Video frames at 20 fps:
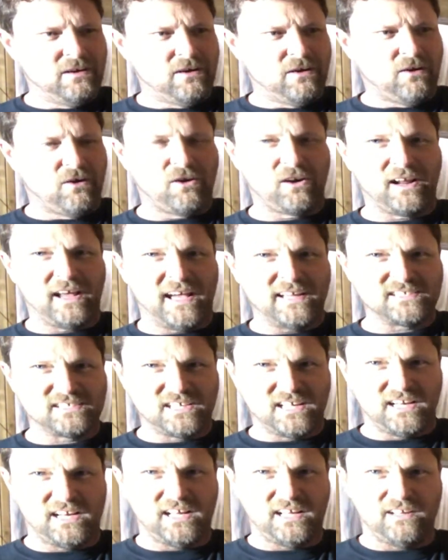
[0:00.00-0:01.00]
hardly has
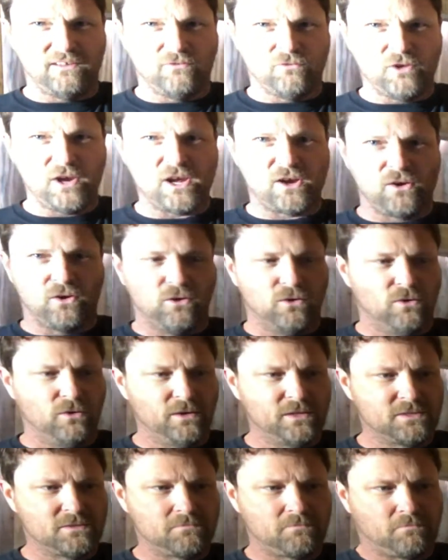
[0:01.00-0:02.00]
any recoil.
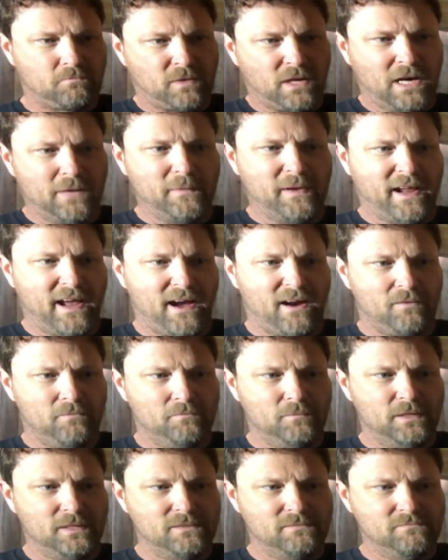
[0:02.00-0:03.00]
It's coming
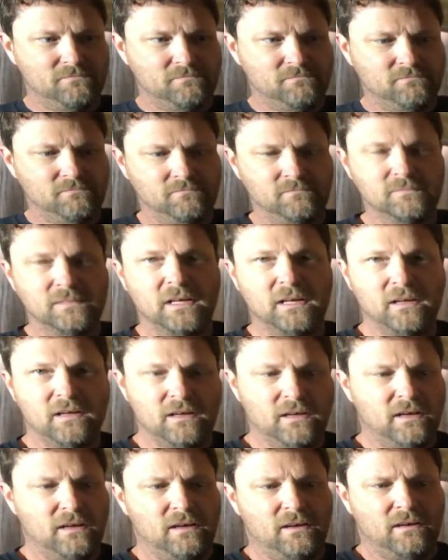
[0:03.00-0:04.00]
out, but
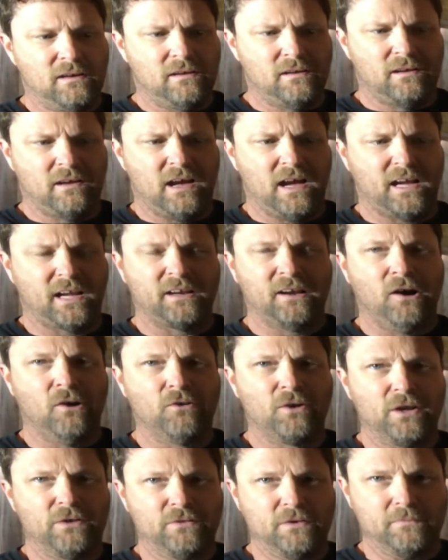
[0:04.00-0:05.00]
I can
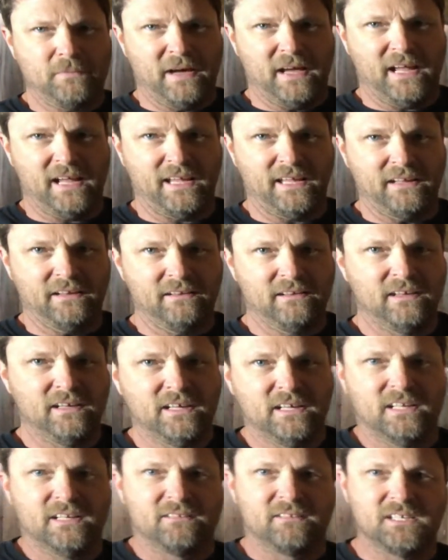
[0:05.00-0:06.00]
hold it with my hand.
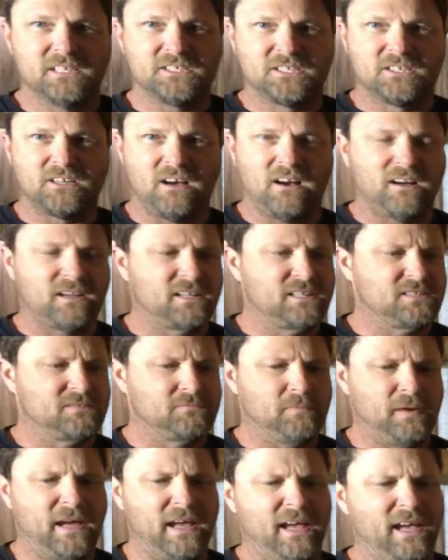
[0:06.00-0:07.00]
This shock is
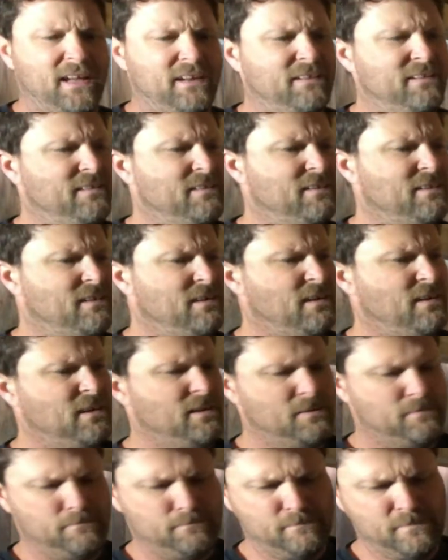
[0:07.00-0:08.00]
bad,
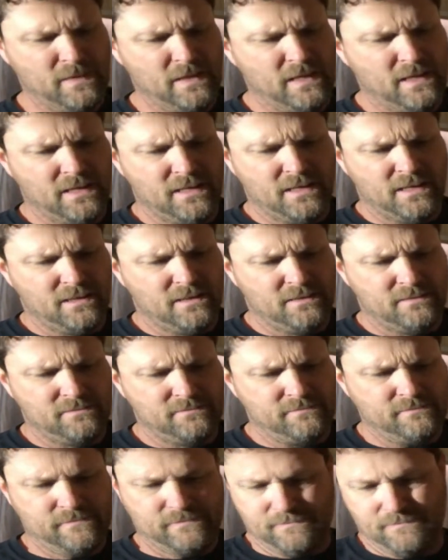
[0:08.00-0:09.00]
and
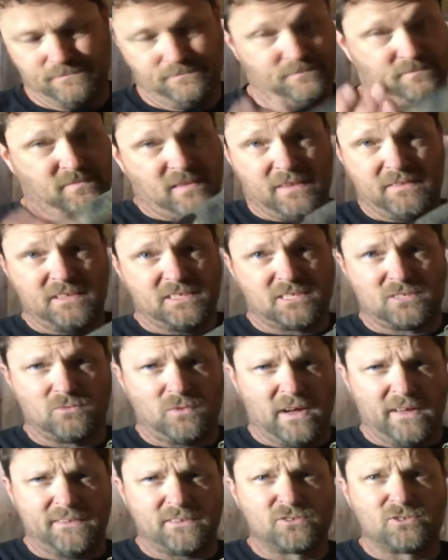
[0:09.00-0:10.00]
this is
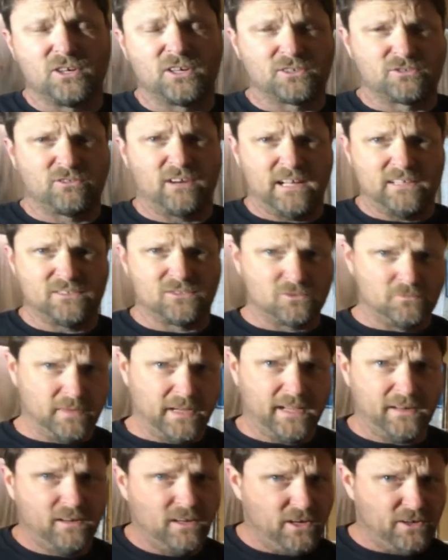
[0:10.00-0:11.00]
why the truck's riding so
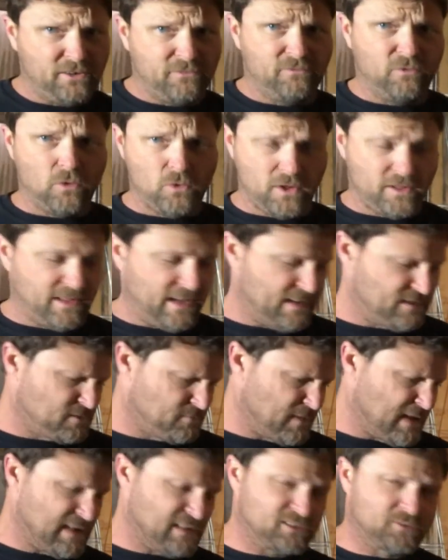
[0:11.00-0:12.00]
bad. 140,000
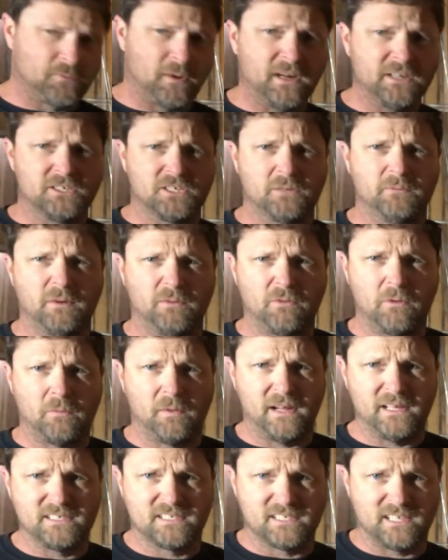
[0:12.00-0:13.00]
miles, probably should have been
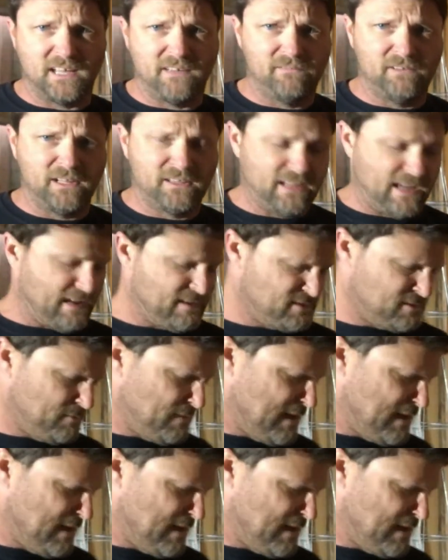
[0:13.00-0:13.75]
replaced 70,000